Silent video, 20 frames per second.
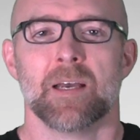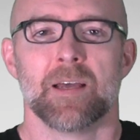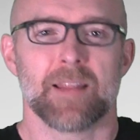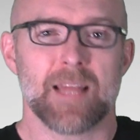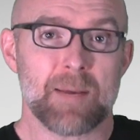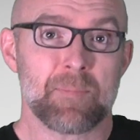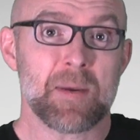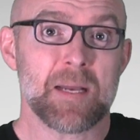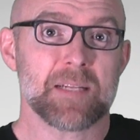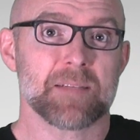
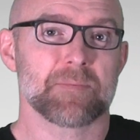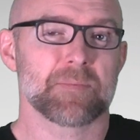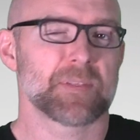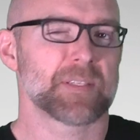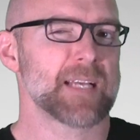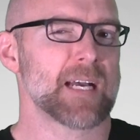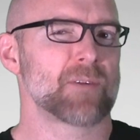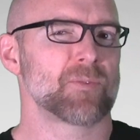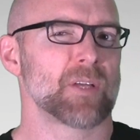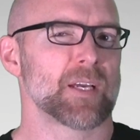That might
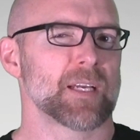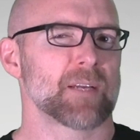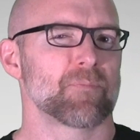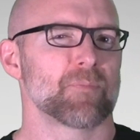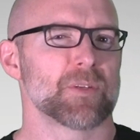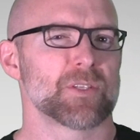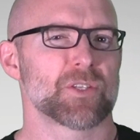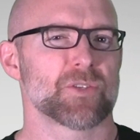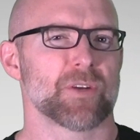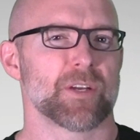sound like
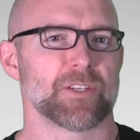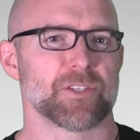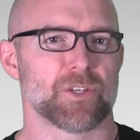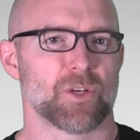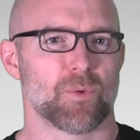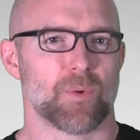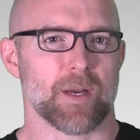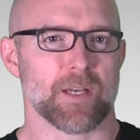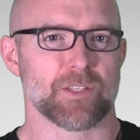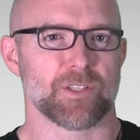a strange
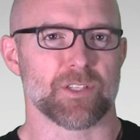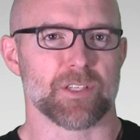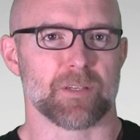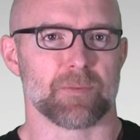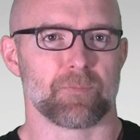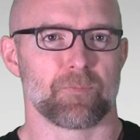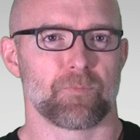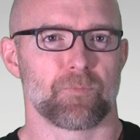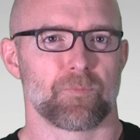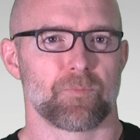question.
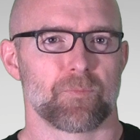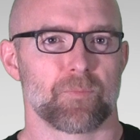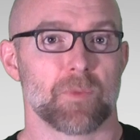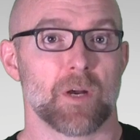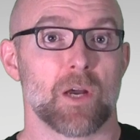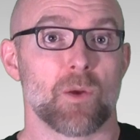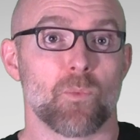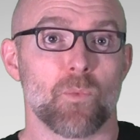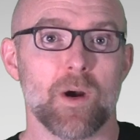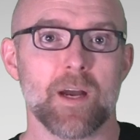
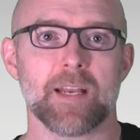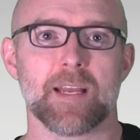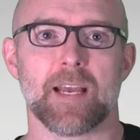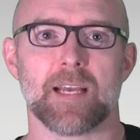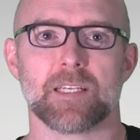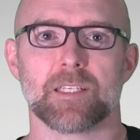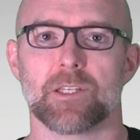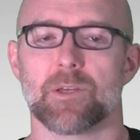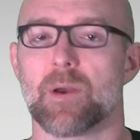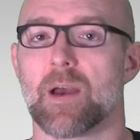On one
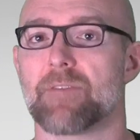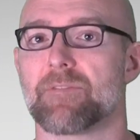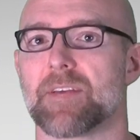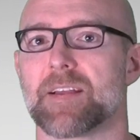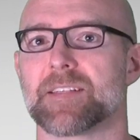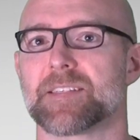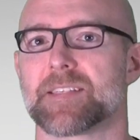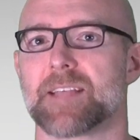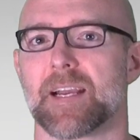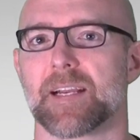end, you have
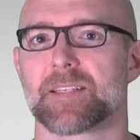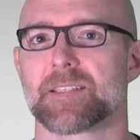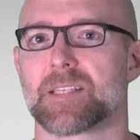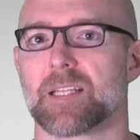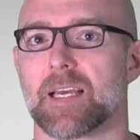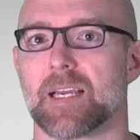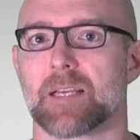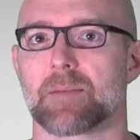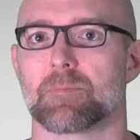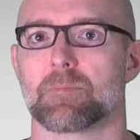insects
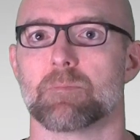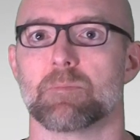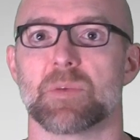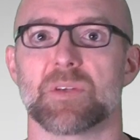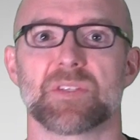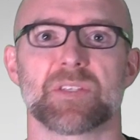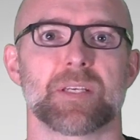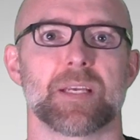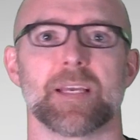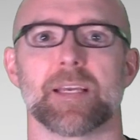like
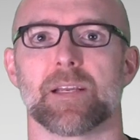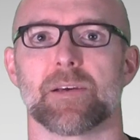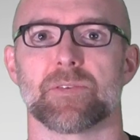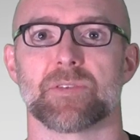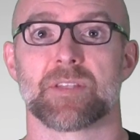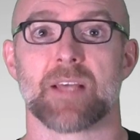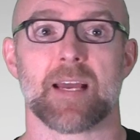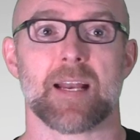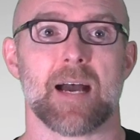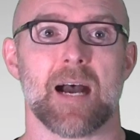mosquitoes
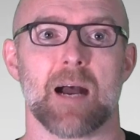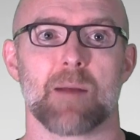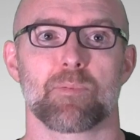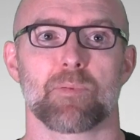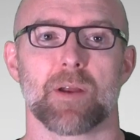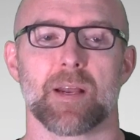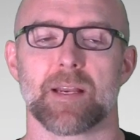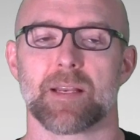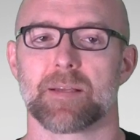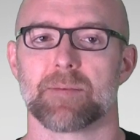that
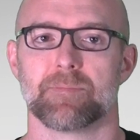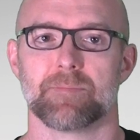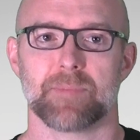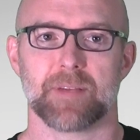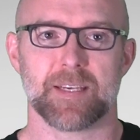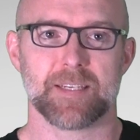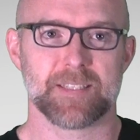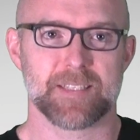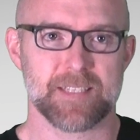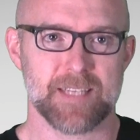operate
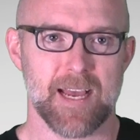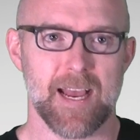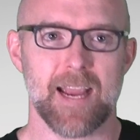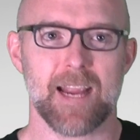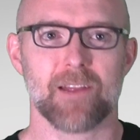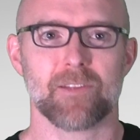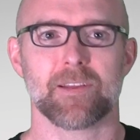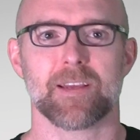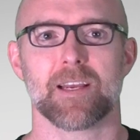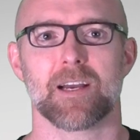
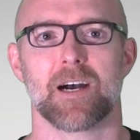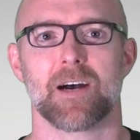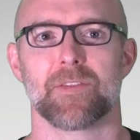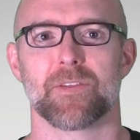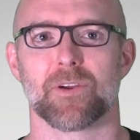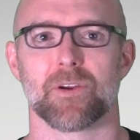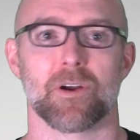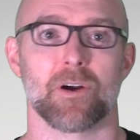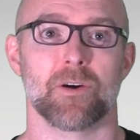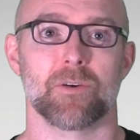entirely on
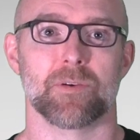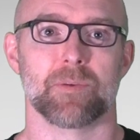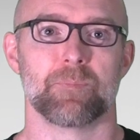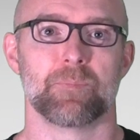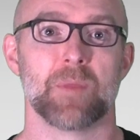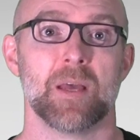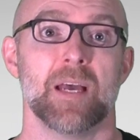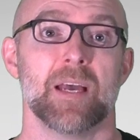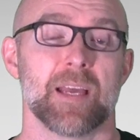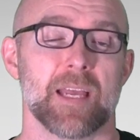their own.
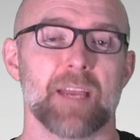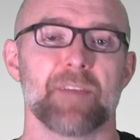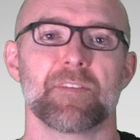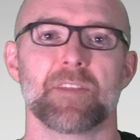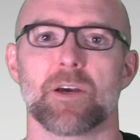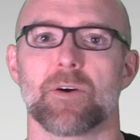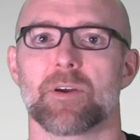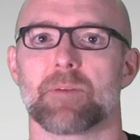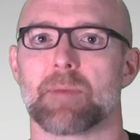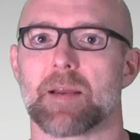Even
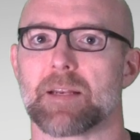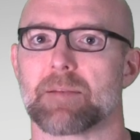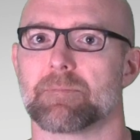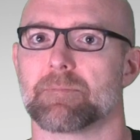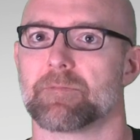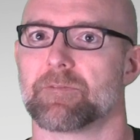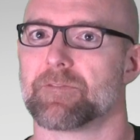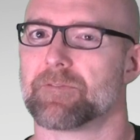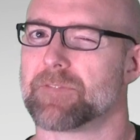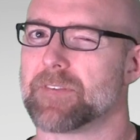though it
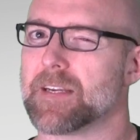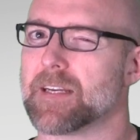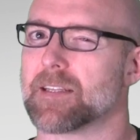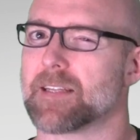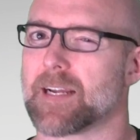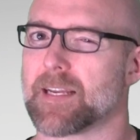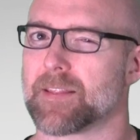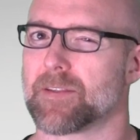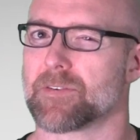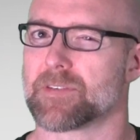might feel
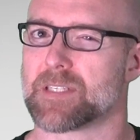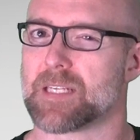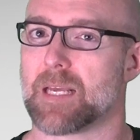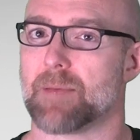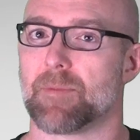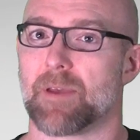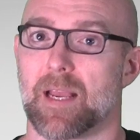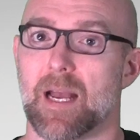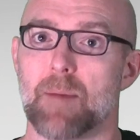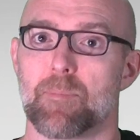like they're
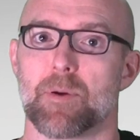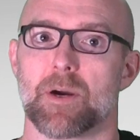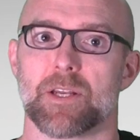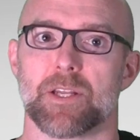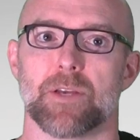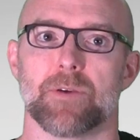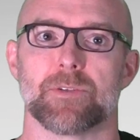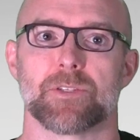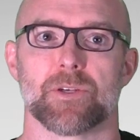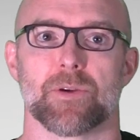teaming up on
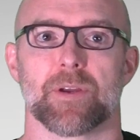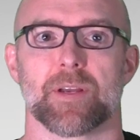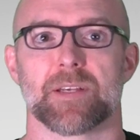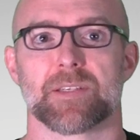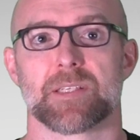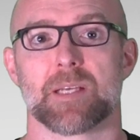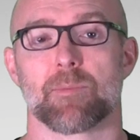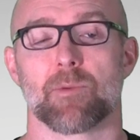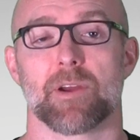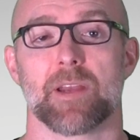you during a
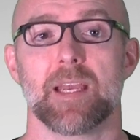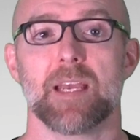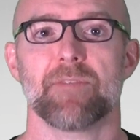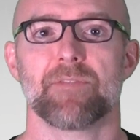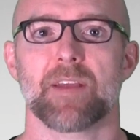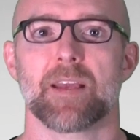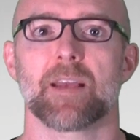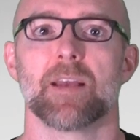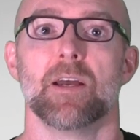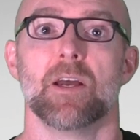summer
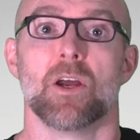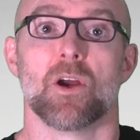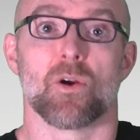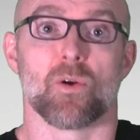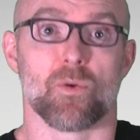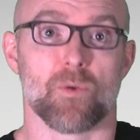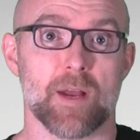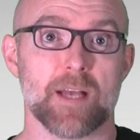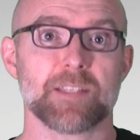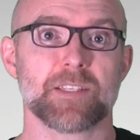evening,
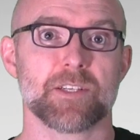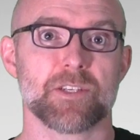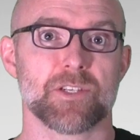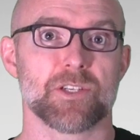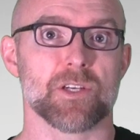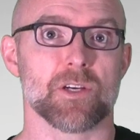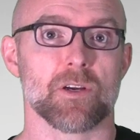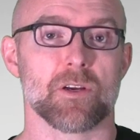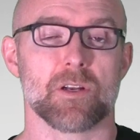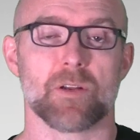rest
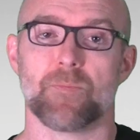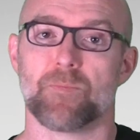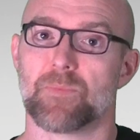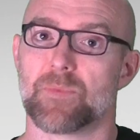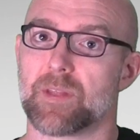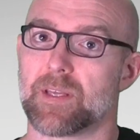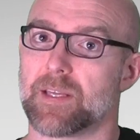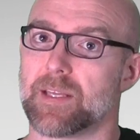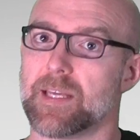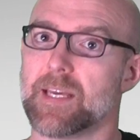assured,
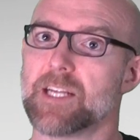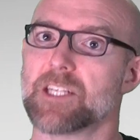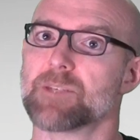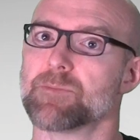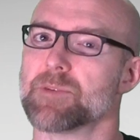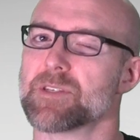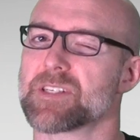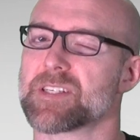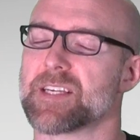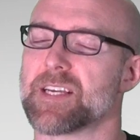each
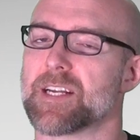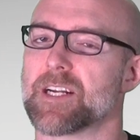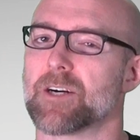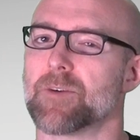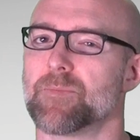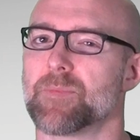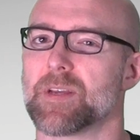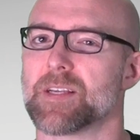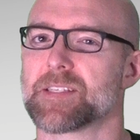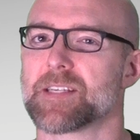mosquito
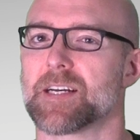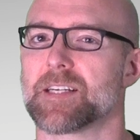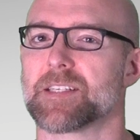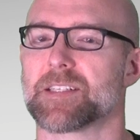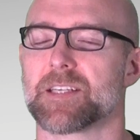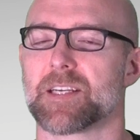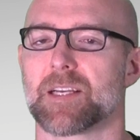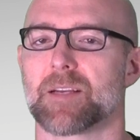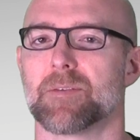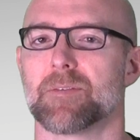is
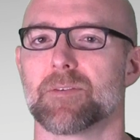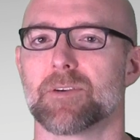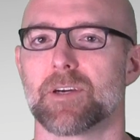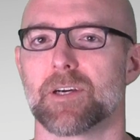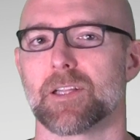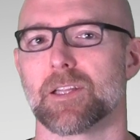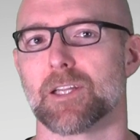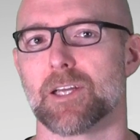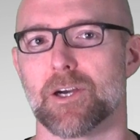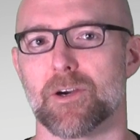hunting
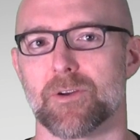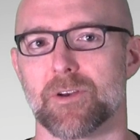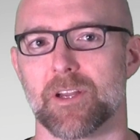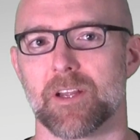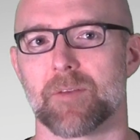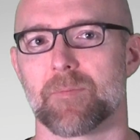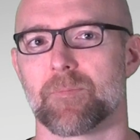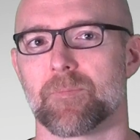alone.